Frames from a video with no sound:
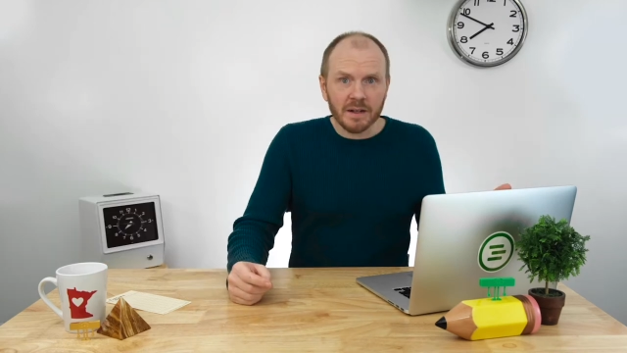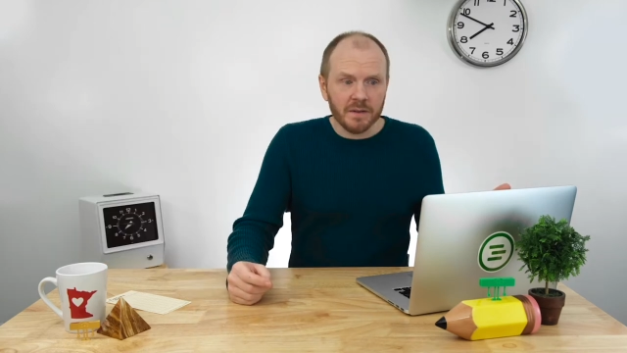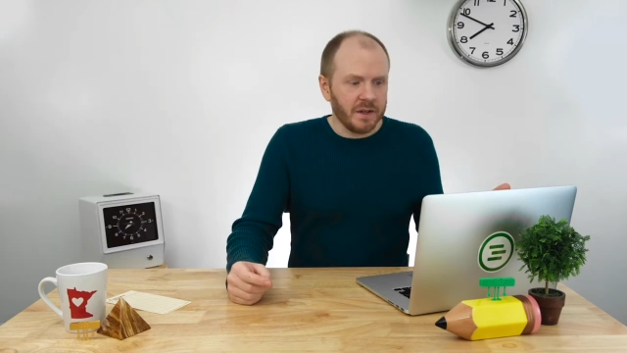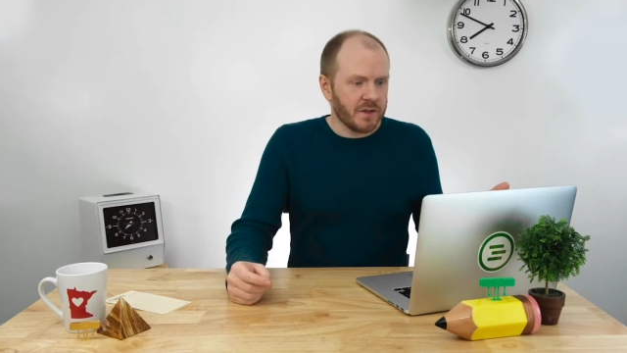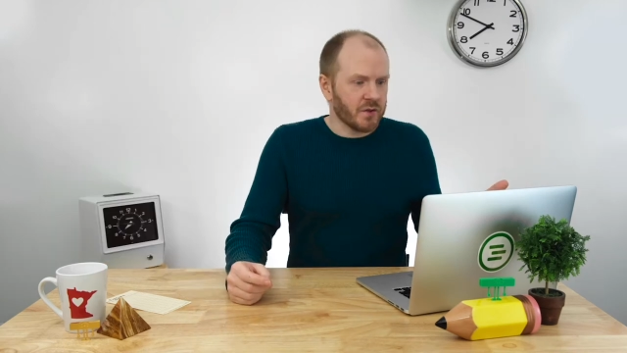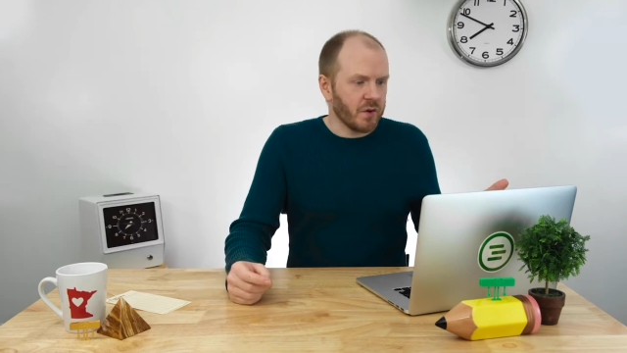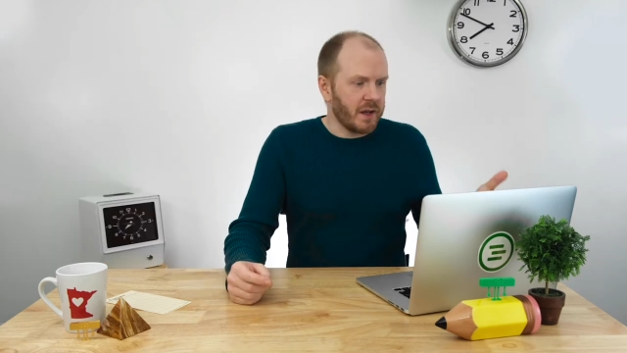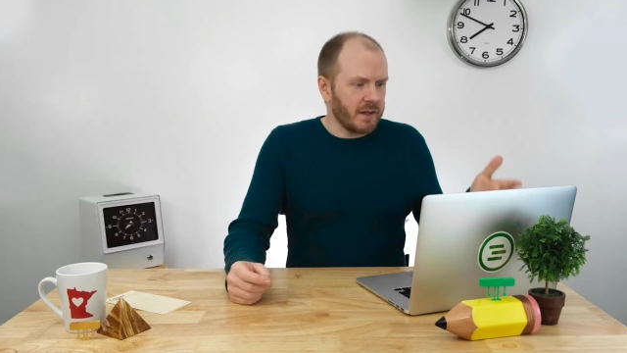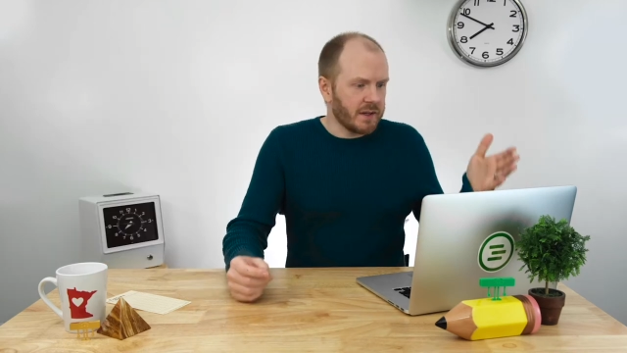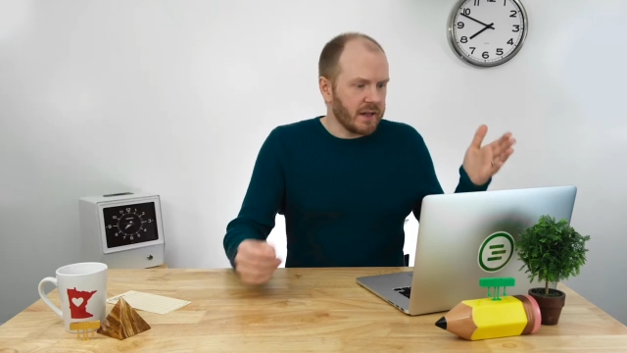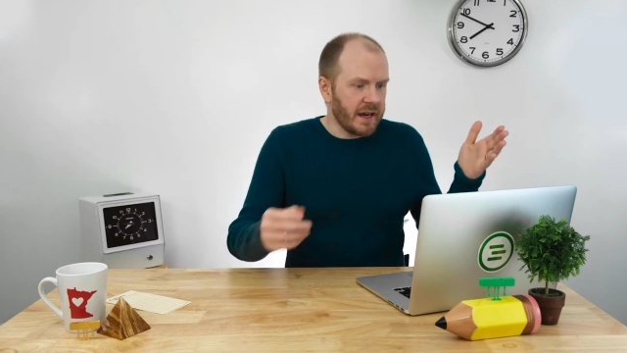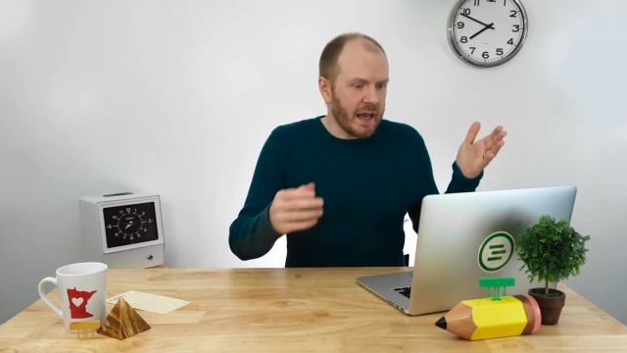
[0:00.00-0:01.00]
of these
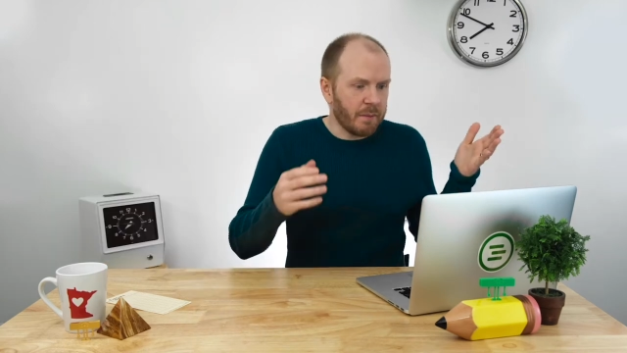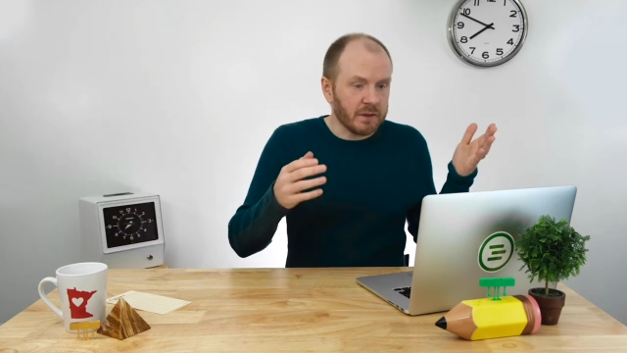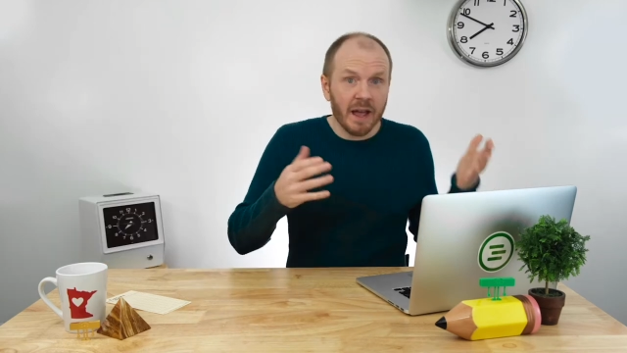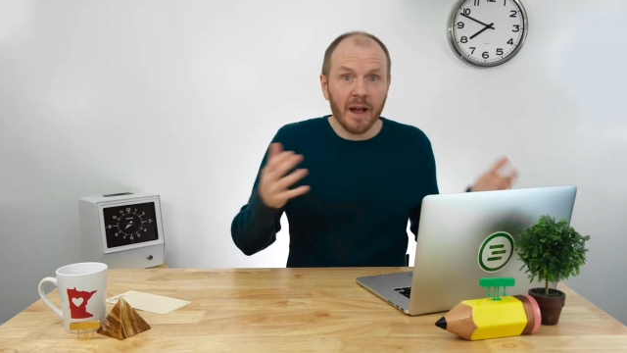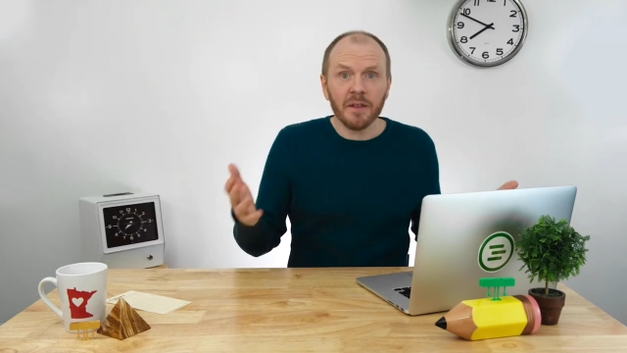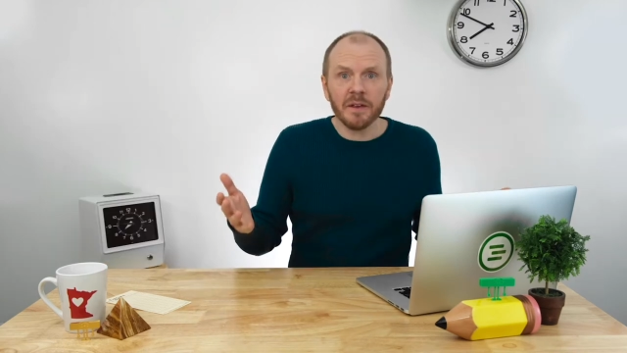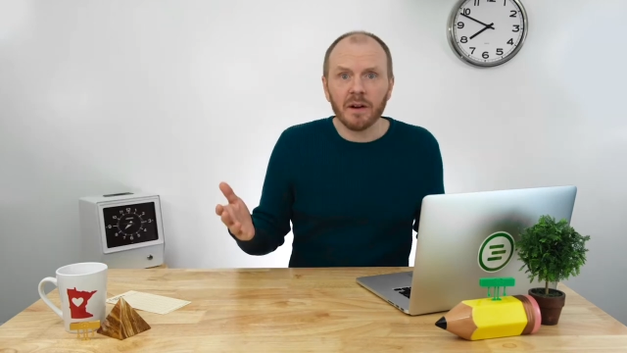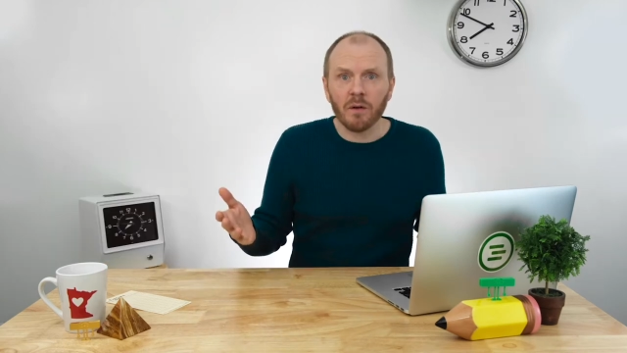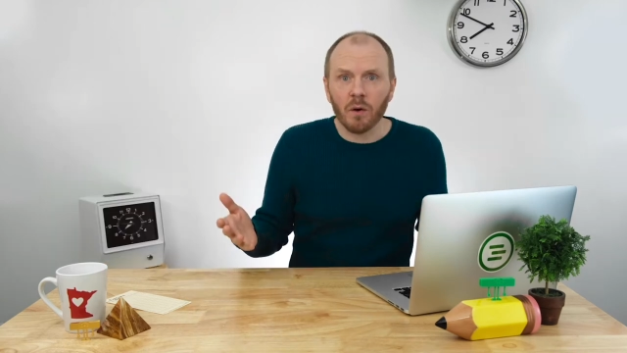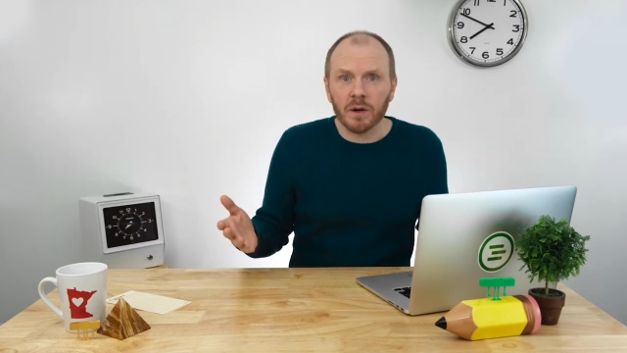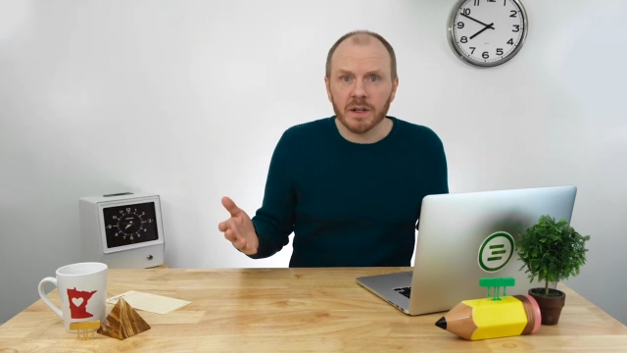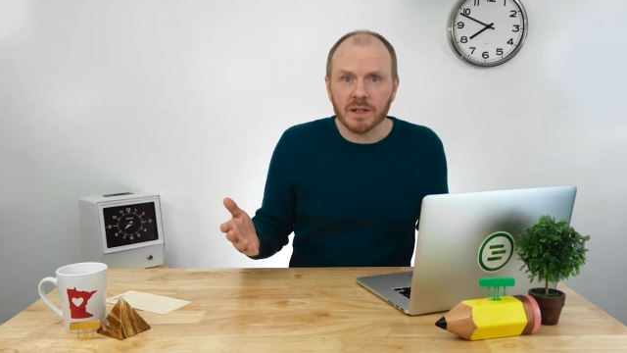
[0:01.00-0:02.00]
trends enabled healthcare
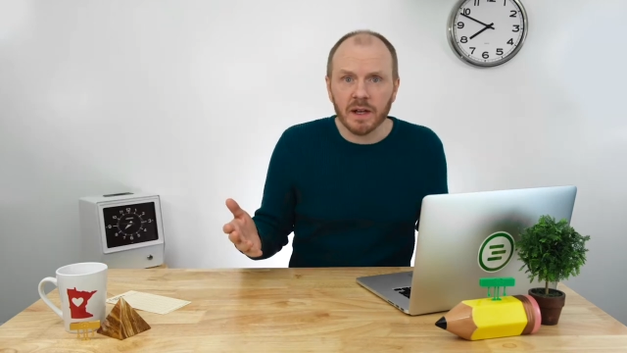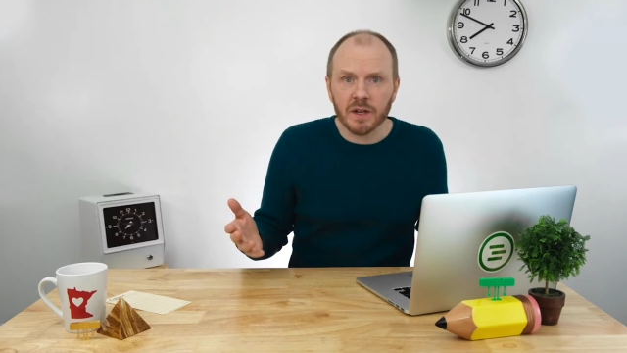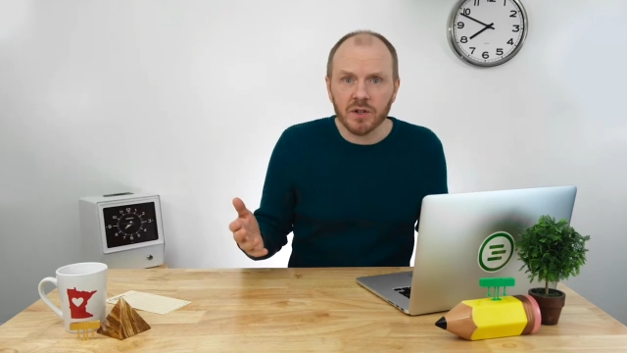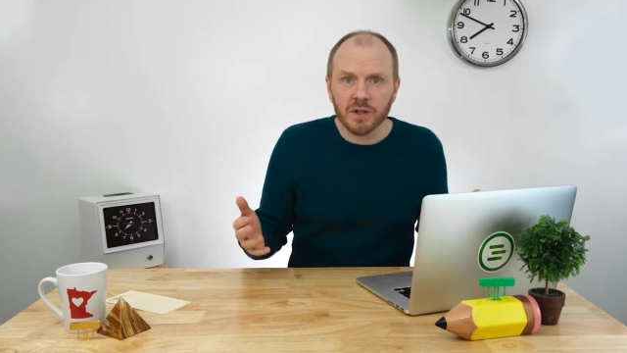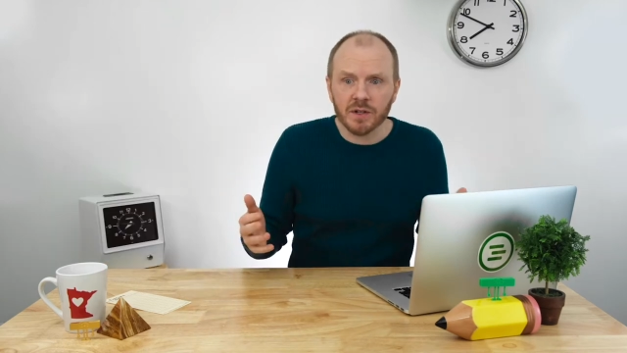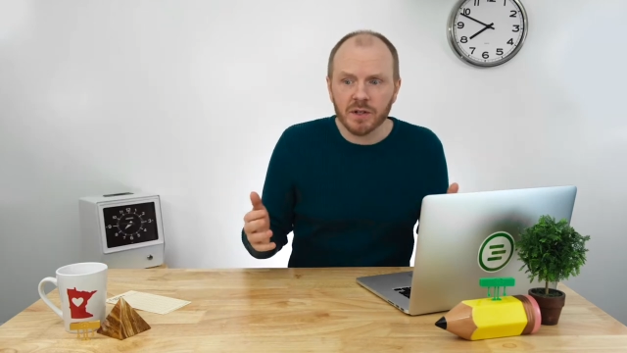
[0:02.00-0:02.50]
organizations